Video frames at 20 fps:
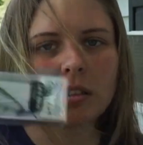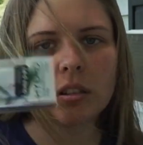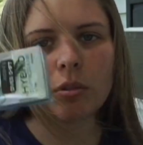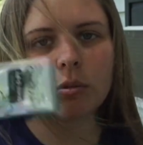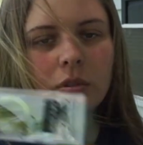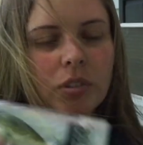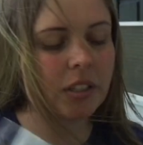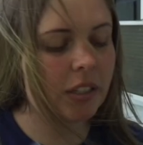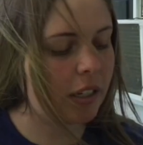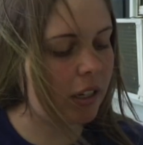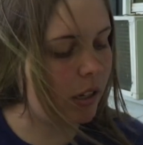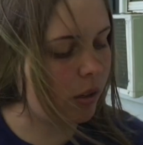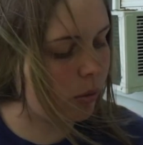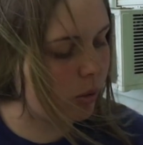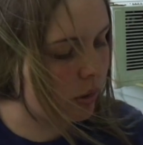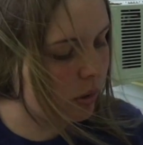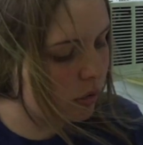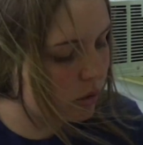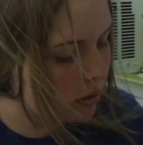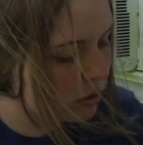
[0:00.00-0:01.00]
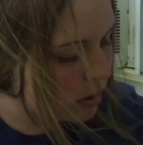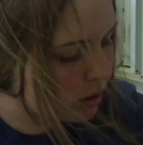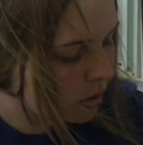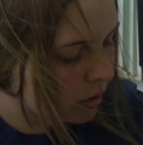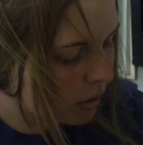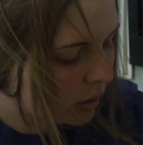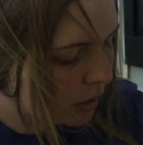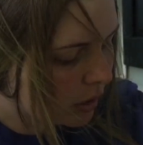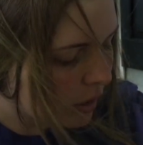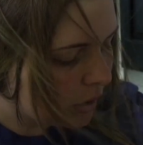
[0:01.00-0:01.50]
So we'll see how it works.
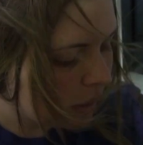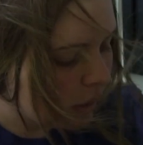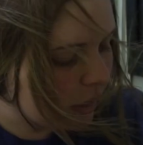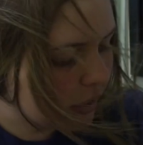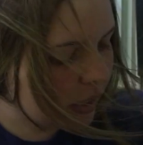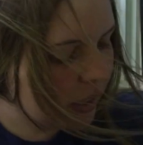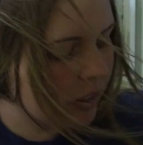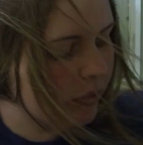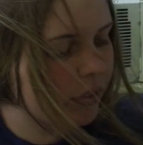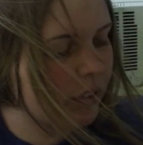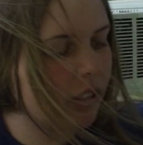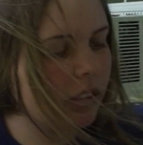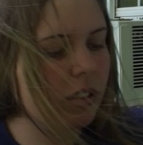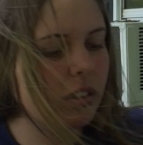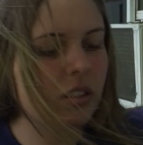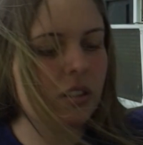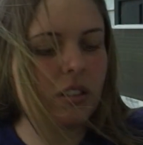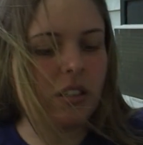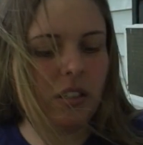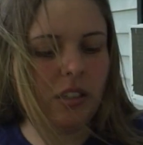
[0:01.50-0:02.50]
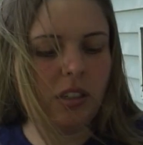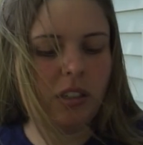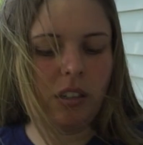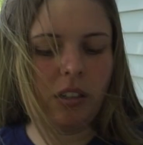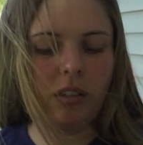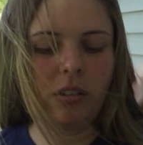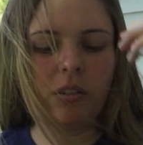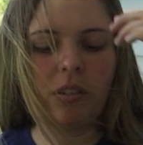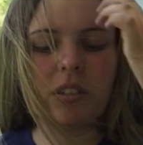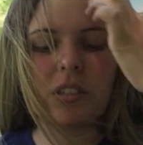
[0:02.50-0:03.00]
And then I found this
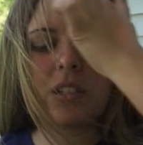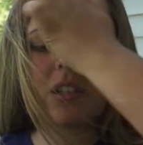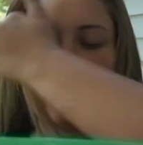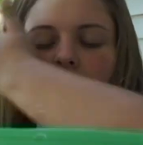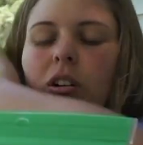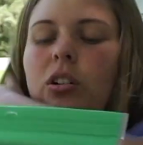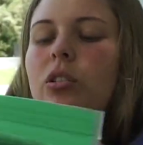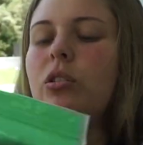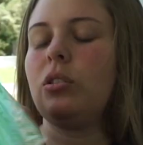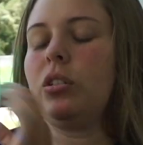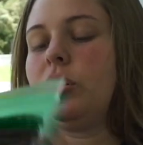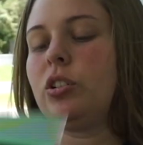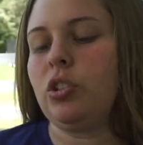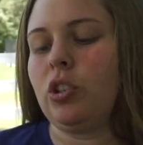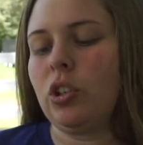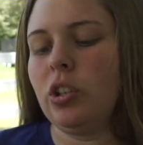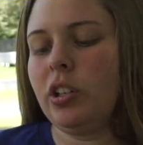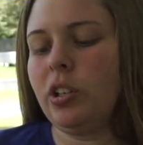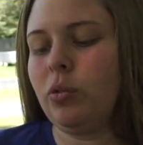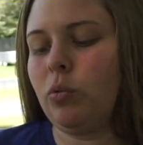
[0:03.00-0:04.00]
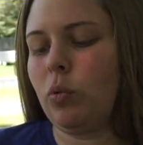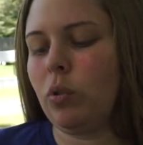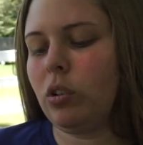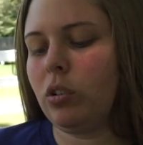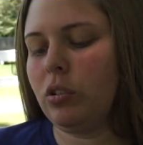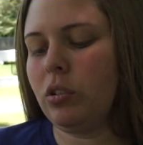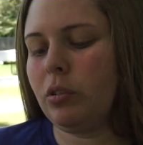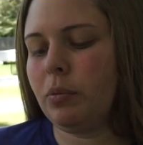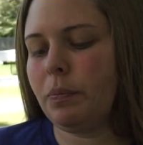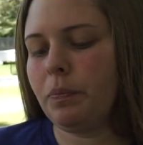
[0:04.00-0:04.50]
Senko. It's called Dirty
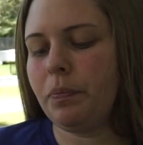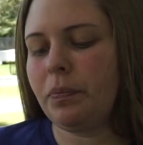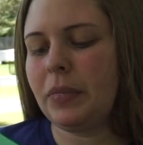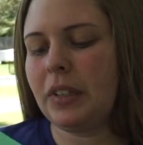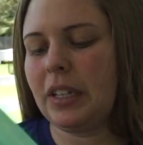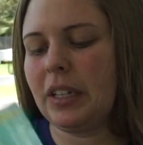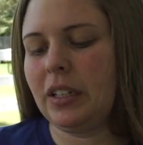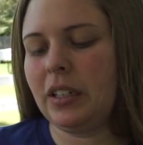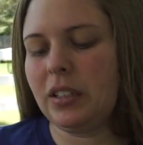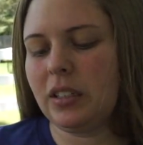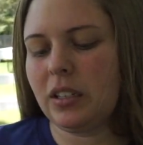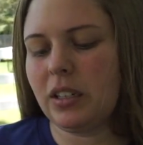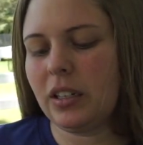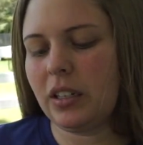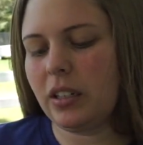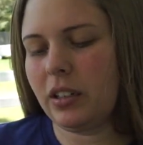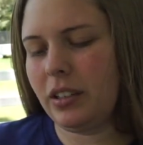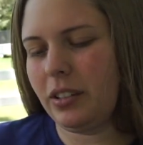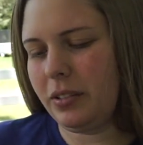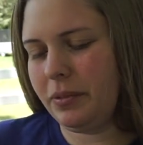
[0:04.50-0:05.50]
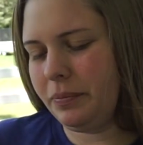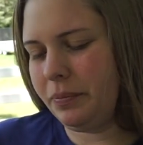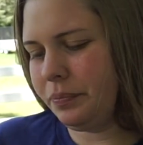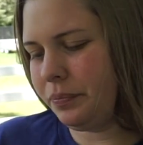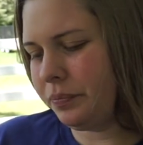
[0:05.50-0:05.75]
Worm, and it's like a